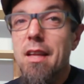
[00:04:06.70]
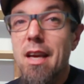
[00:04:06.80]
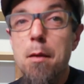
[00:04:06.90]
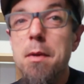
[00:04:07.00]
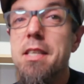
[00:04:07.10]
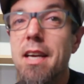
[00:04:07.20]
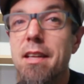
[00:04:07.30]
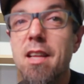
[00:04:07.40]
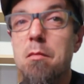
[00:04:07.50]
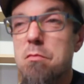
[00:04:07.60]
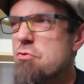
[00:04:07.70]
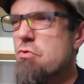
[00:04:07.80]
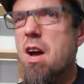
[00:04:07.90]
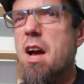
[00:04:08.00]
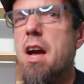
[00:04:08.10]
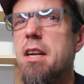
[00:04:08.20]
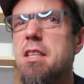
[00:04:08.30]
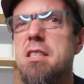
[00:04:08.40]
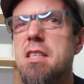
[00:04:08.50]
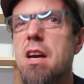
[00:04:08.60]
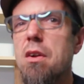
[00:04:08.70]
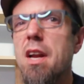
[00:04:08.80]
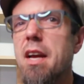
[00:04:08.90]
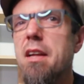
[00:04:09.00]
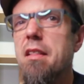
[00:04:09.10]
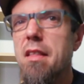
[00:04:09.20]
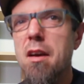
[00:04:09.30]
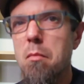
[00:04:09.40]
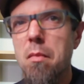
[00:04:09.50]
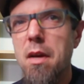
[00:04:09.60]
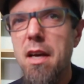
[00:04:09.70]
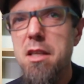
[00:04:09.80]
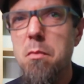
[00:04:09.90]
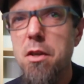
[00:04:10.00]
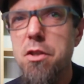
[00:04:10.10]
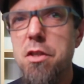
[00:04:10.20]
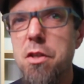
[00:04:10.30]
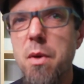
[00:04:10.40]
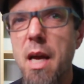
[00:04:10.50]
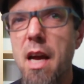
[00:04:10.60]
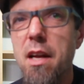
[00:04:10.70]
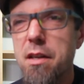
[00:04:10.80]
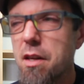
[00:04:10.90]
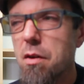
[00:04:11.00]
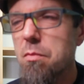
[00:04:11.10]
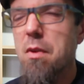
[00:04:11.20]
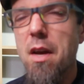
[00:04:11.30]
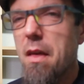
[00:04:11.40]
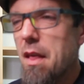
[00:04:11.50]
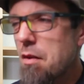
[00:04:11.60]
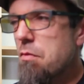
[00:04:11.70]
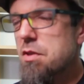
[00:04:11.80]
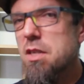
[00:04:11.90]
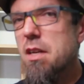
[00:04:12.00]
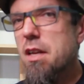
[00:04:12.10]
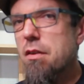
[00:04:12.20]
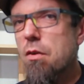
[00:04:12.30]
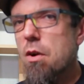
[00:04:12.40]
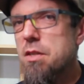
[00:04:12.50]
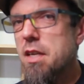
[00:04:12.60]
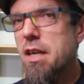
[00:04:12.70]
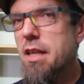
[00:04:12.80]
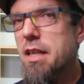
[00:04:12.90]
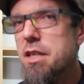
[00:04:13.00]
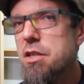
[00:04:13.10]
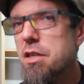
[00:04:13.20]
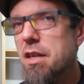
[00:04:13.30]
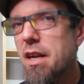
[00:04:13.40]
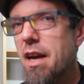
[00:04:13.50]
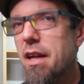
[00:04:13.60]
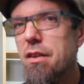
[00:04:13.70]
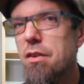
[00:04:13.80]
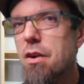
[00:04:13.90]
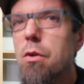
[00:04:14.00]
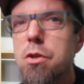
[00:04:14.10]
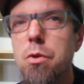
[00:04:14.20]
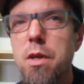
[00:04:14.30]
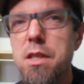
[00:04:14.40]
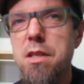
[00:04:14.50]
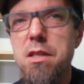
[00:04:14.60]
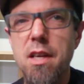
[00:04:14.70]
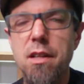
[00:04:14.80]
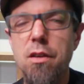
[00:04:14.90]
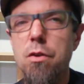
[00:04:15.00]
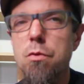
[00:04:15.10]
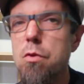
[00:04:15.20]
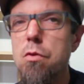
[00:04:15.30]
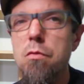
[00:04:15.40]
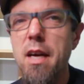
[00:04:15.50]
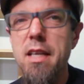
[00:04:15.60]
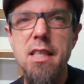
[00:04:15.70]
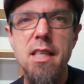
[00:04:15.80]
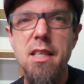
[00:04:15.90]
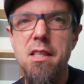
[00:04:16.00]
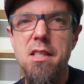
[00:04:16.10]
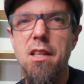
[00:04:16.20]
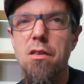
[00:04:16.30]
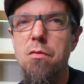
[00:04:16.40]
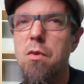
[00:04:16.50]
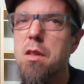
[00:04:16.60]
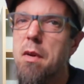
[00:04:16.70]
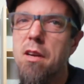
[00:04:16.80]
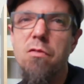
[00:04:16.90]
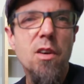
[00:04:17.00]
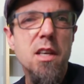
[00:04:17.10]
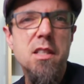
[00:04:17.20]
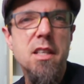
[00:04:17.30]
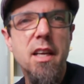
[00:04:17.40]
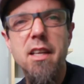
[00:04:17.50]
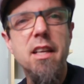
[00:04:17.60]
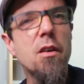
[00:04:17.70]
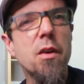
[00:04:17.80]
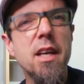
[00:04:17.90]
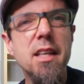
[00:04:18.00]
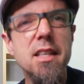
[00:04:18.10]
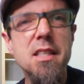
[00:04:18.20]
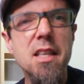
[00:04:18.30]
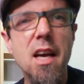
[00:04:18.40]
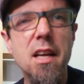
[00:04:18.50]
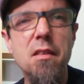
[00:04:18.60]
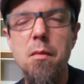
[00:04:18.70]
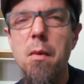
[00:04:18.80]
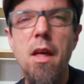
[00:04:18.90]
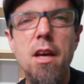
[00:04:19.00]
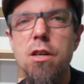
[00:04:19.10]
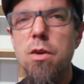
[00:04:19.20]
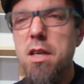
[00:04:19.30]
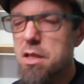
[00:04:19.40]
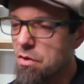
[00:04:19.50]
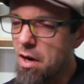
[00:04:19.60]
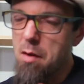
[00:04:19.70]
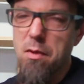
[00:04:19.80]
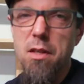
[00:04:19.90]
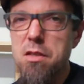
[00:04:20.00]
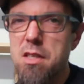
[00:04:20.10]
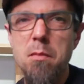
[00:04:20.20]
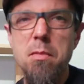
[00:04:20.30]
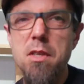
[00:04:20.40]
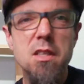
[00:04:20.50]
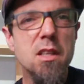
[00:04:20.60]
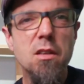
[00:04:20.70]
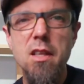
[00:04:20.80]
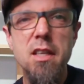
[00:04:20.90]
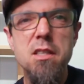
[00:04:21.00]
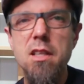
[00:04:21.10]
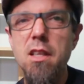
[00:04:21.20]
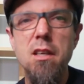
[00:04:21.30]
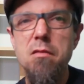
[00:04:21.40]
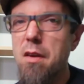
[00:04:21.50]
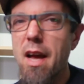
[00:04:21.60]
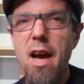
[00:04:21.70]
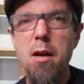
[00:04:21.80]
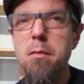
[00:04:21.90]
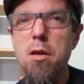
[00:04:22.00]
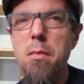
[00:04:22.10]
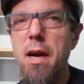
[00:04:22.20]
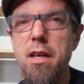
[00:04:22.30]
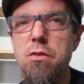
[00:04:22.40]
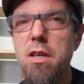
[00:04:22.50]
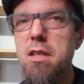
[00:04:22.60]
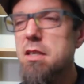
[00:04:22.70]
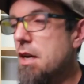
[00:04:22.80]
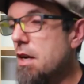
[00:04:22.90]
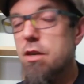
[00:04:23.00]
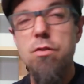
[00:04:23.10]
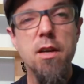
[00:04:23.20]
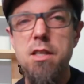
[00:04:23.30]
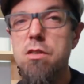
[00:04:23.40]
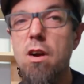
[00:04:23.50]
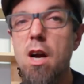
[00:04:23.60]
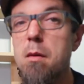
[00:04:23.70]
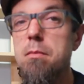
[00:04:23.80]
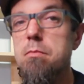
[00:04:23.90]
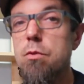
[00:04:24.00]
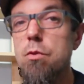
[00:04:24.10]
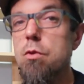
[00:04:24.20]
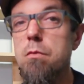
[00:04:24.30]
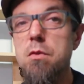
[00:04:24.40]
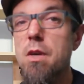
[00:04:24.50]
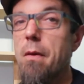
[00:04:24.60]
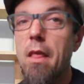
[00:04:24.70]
Imitate them. Try to sound like them as much as you can. Study their articulation and their note choices and their groove ideas and their rhythmic phrasing, and get inside of them. Transcribe little snippets, little licks you love, add them to your bag of tricks. Transcribe grooves.